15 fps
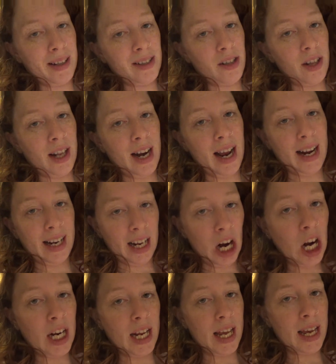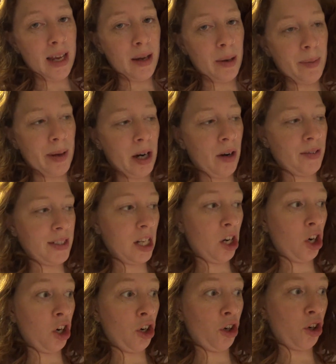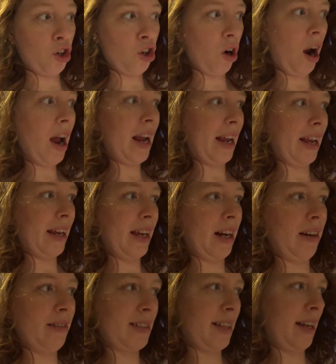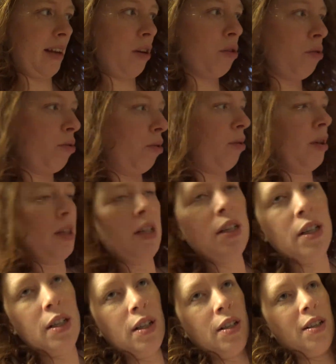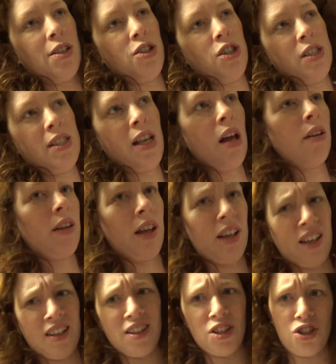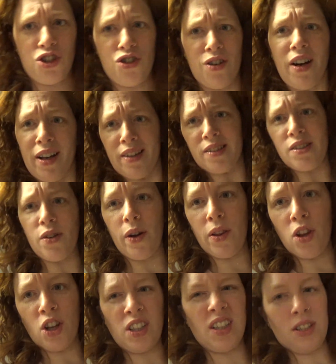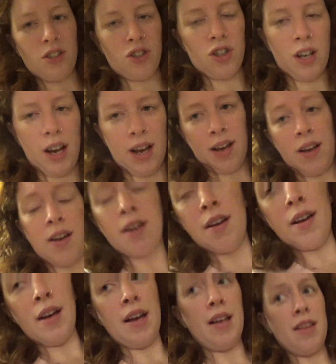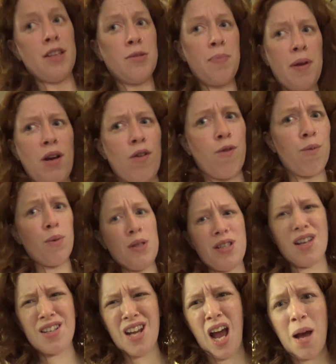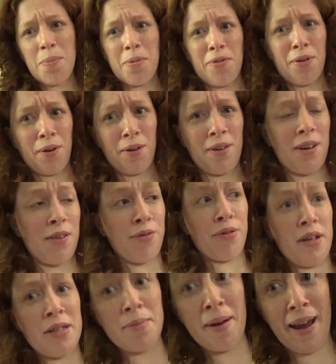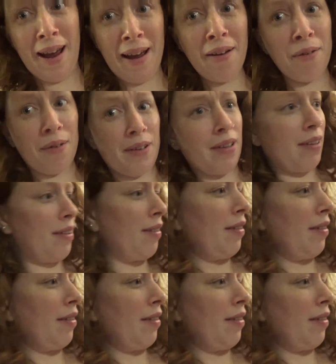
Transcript: So then I had to get on to him, and all of a sudden I heard her crying, and I was like, ooh, because she sounded like in distress. So I looked, and the speaker was on top of her. It freaked me out.